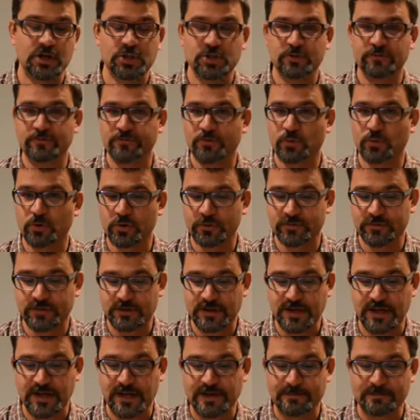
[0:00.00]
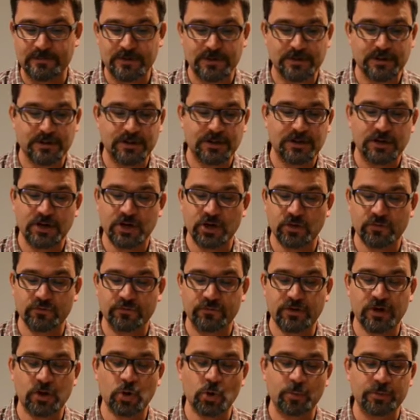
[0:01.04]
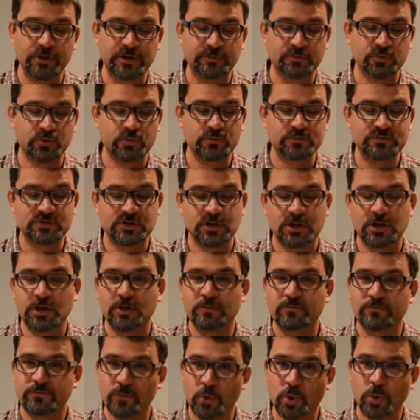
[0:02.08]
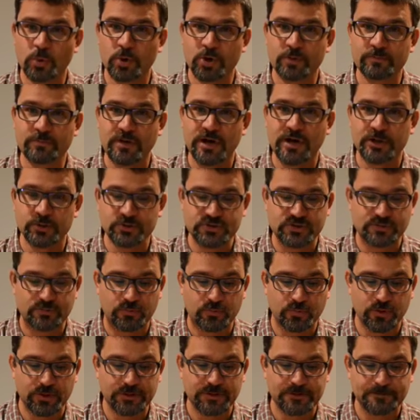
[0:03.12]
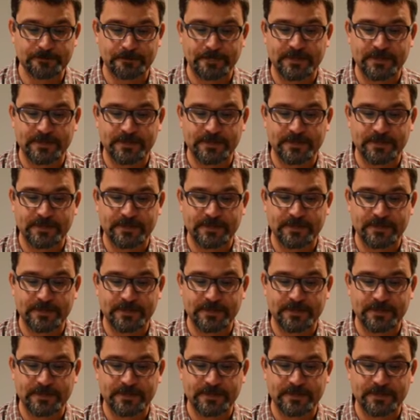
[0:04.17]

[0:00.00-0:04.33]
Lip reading: The fourth aim of opening moves, forward model support.